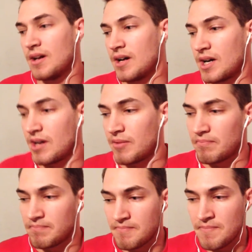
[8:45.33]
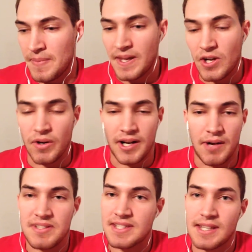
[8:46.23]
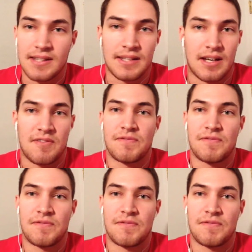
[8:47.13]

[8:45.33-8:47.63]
And I was getting like a